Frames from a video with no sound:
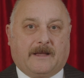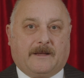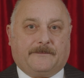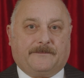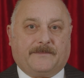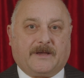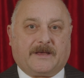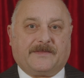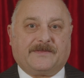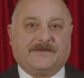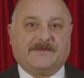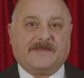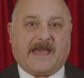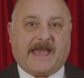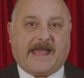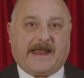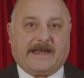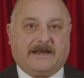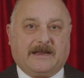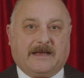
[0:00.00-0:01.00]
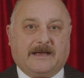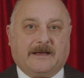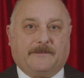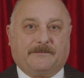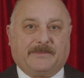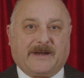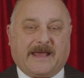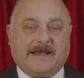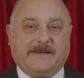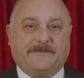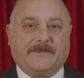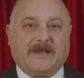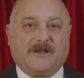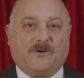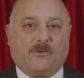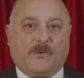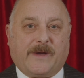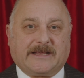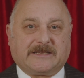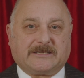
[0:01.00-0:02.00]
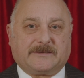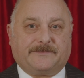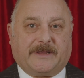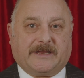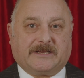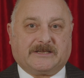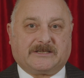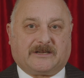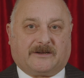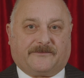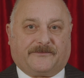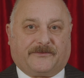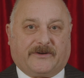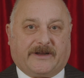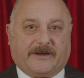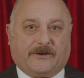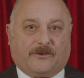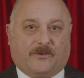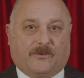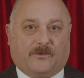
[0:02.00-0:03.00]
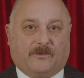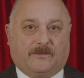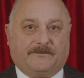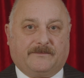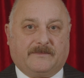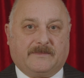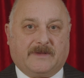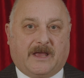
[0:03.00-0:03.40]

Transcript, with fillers: But then blaming Westminster for it all.